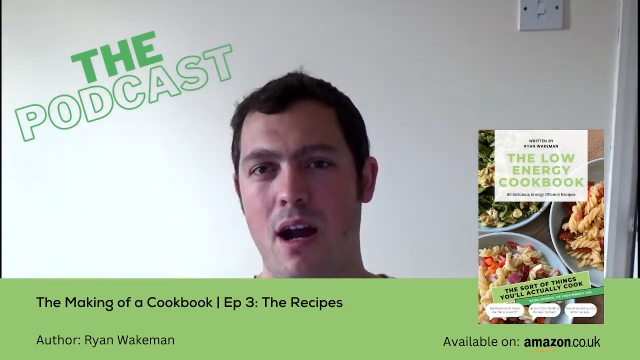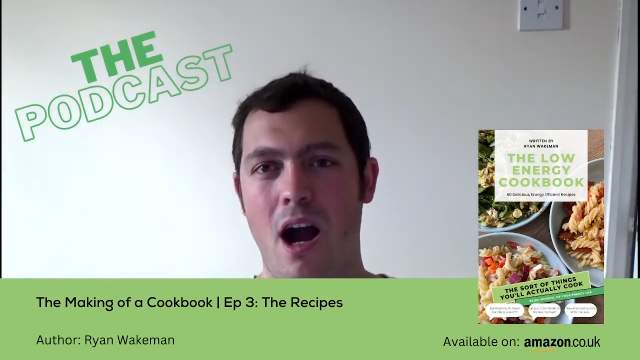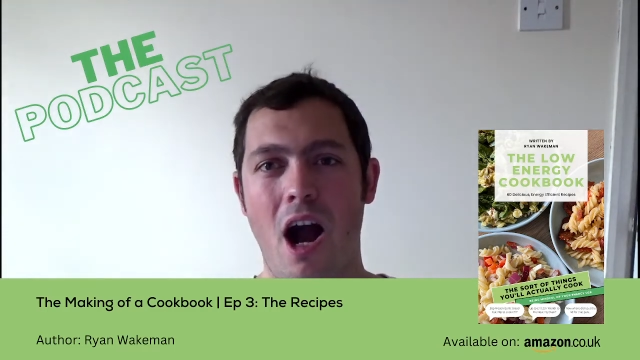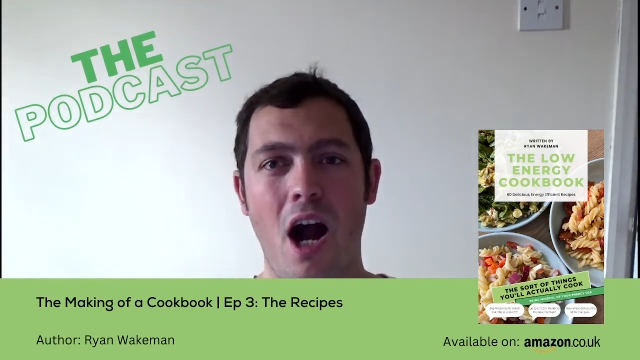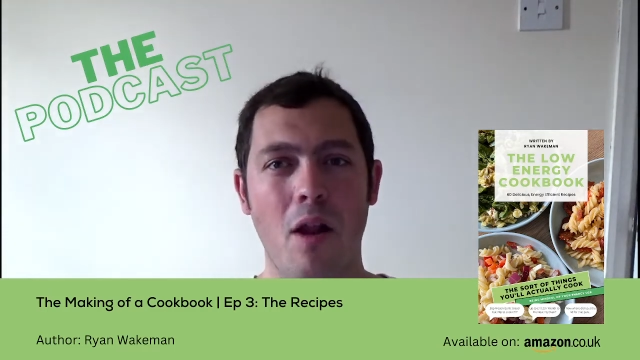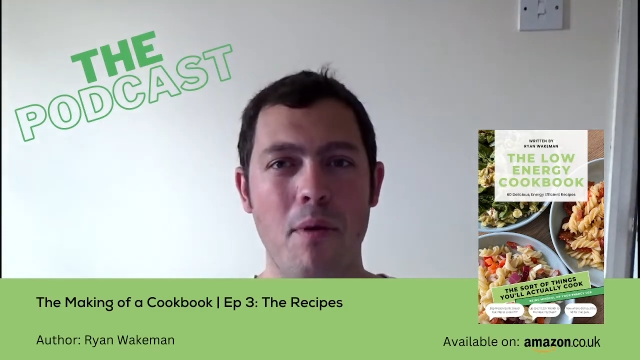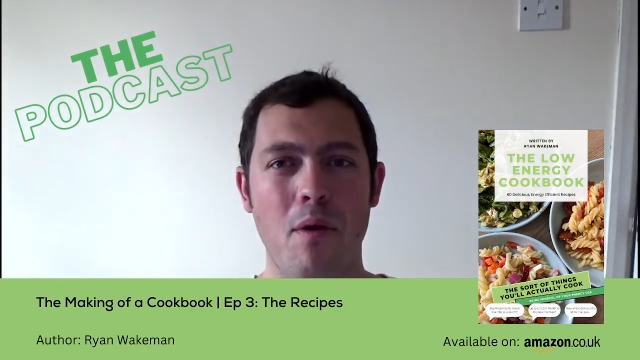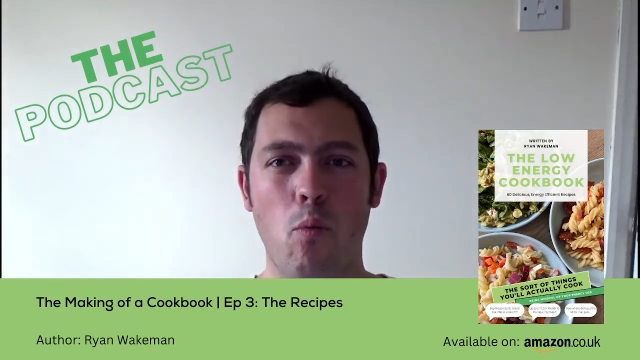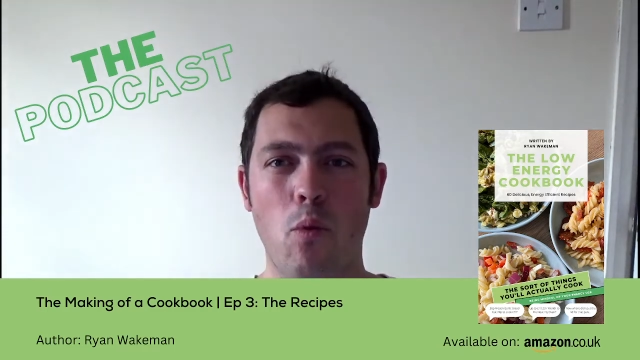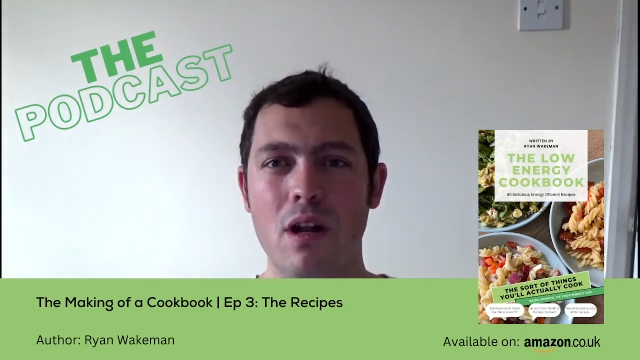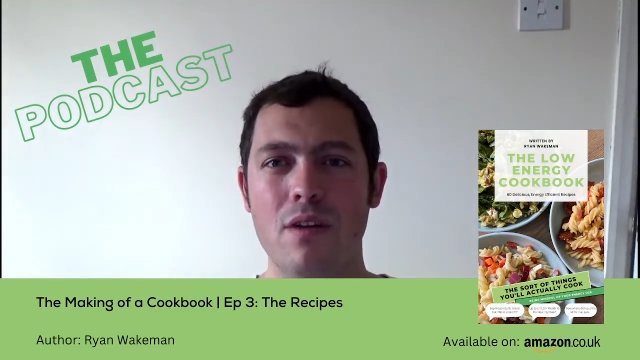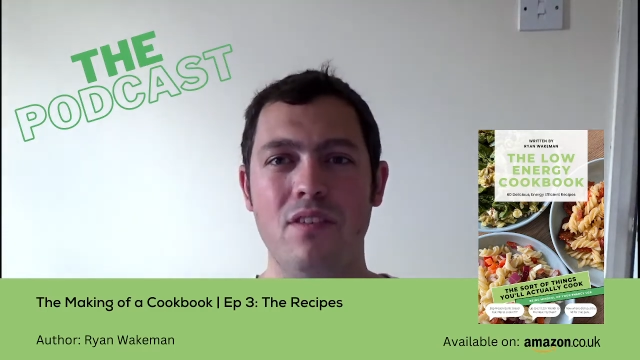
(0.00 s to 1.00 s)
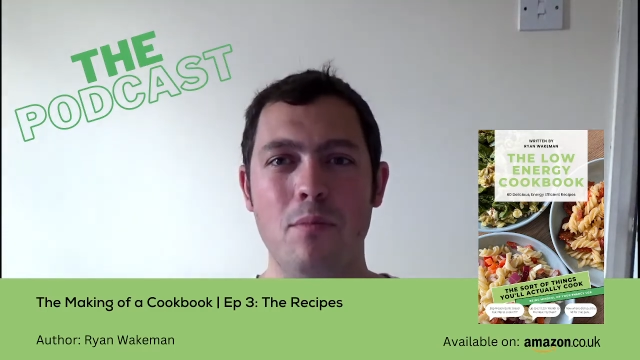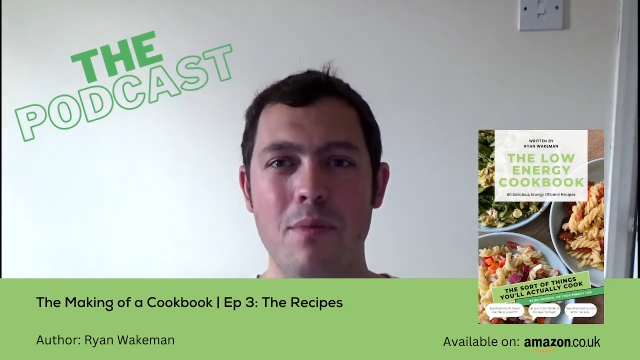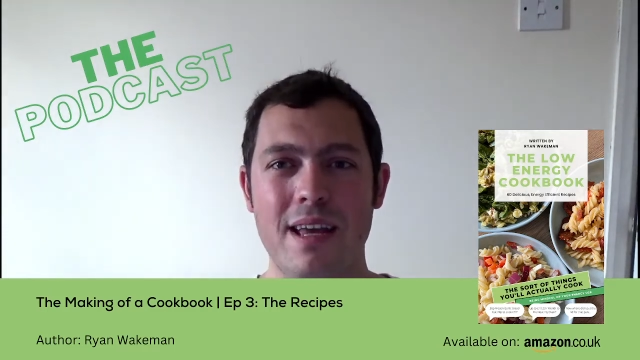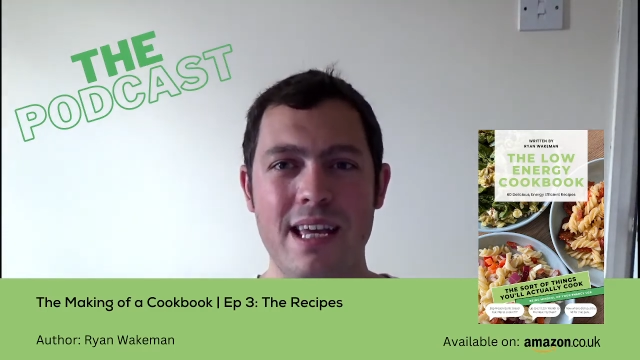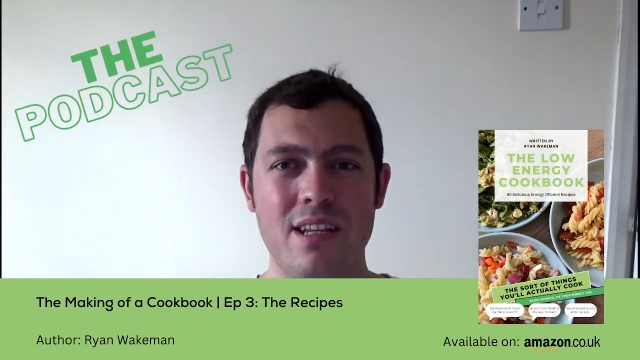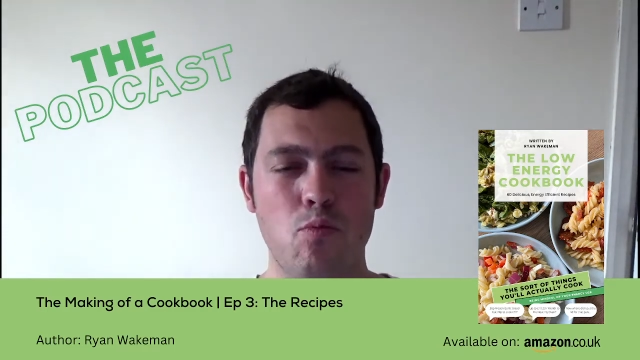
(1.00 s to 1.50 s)
I think one of them
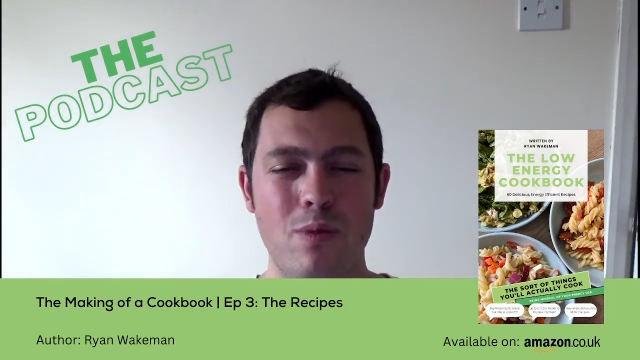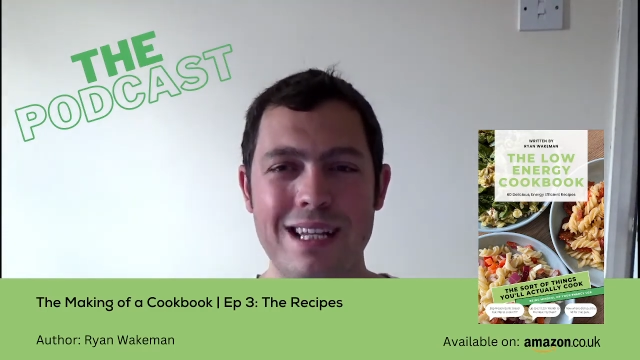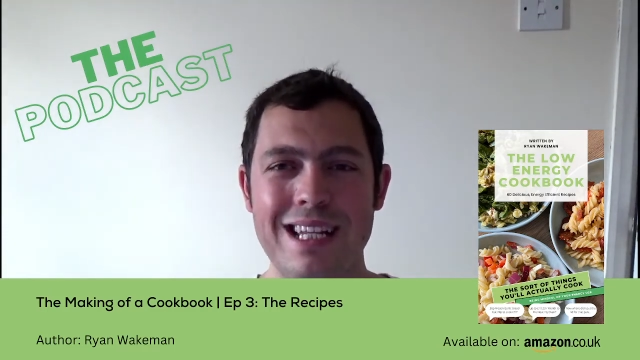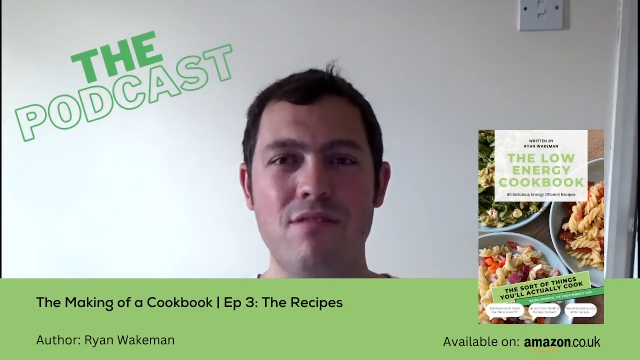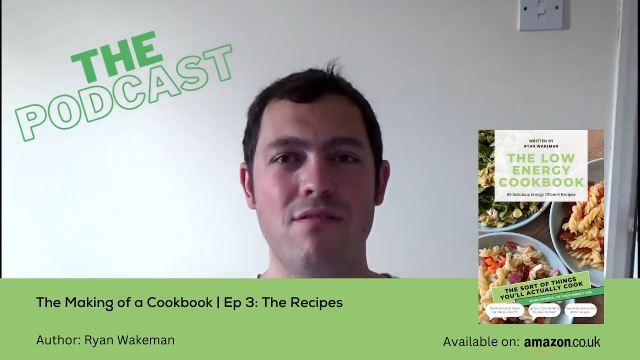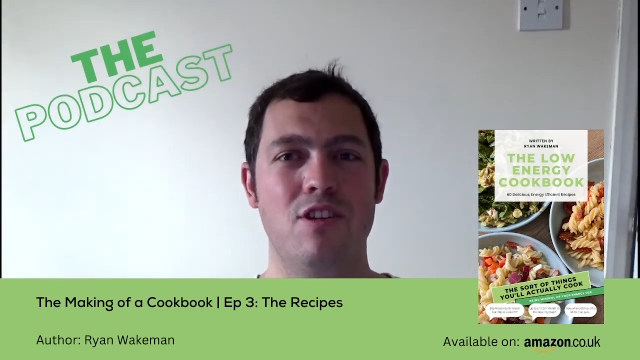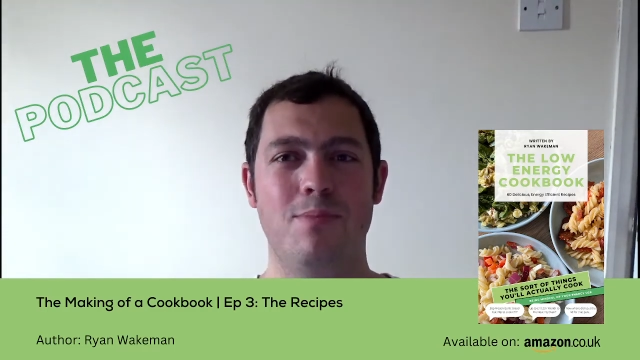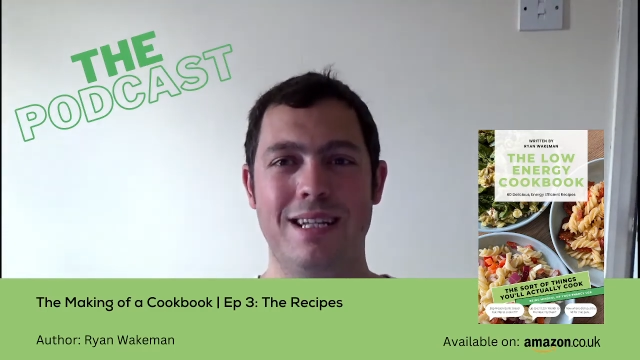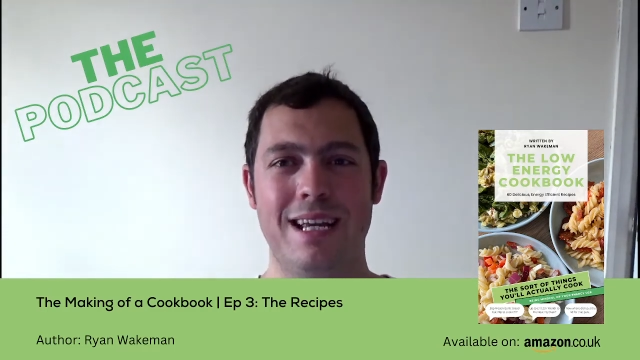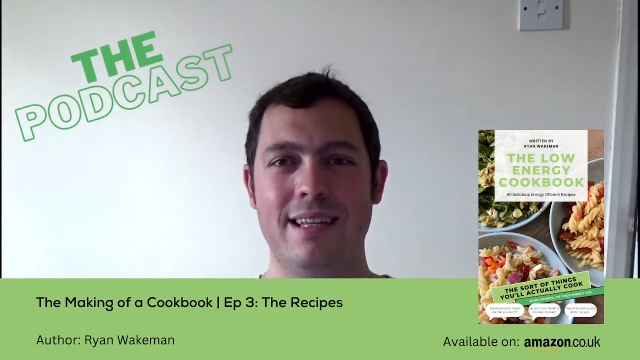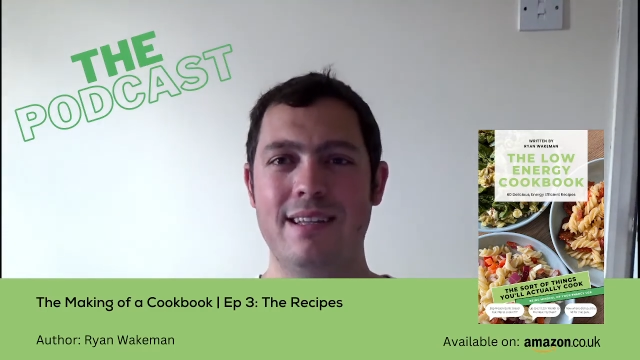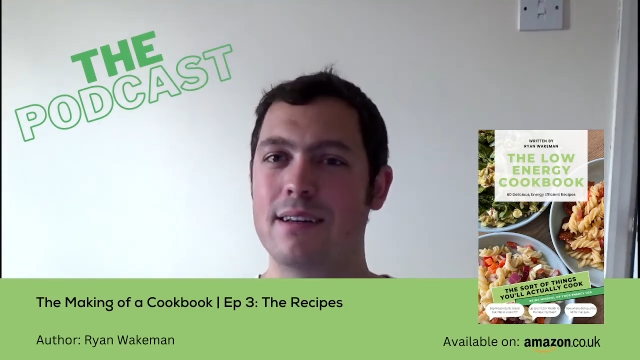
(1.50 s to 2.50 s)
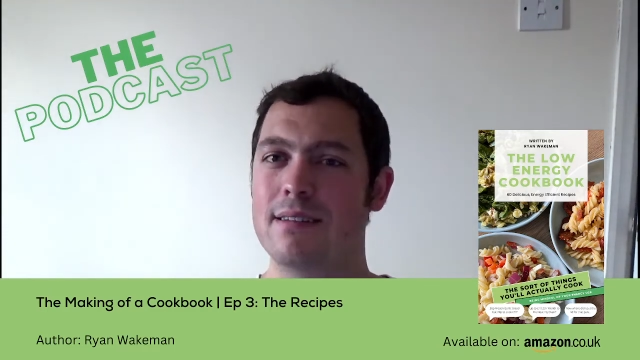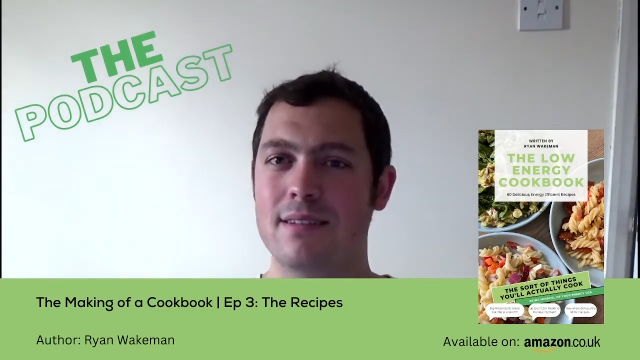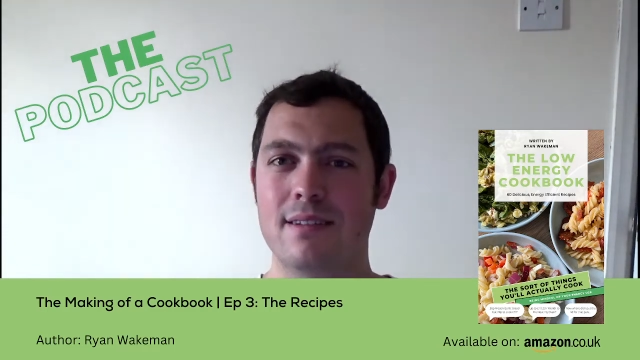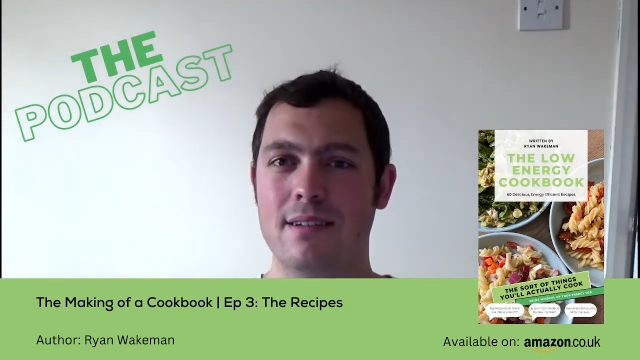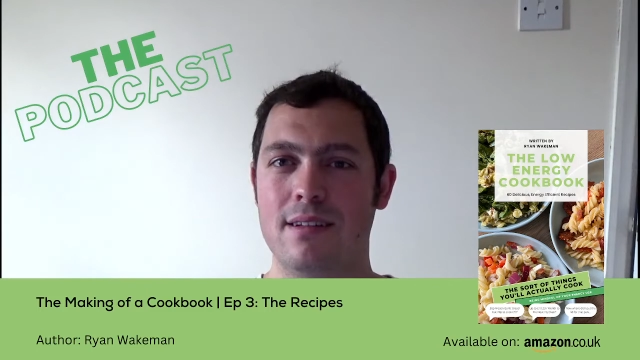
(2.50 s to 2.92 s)
is we did roast potatoes.